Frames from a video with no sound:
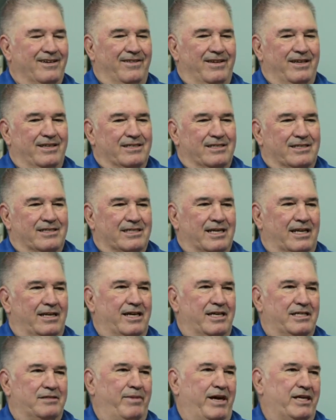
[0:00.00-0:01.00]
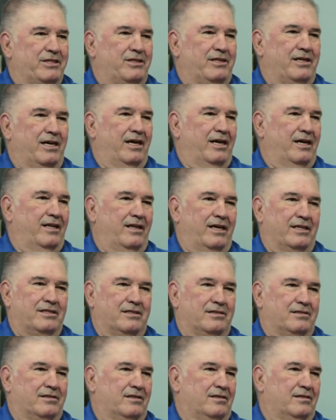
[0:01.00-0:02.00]
and then Sunday's match day, and
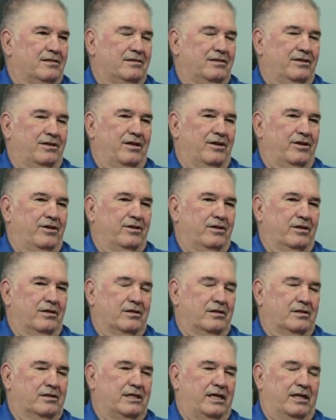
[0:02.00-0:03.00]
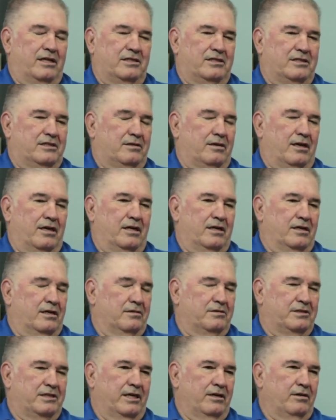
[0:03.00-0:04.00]
that's, you know, it's at a
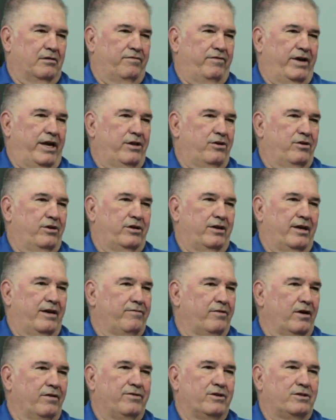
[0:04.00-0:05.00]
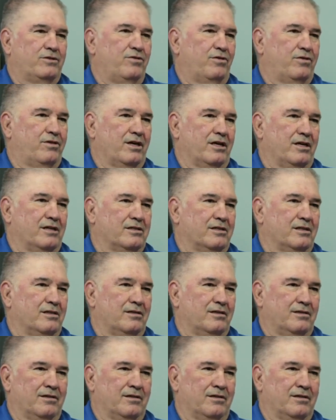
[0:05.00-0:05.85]
single venue, and you have over 2,000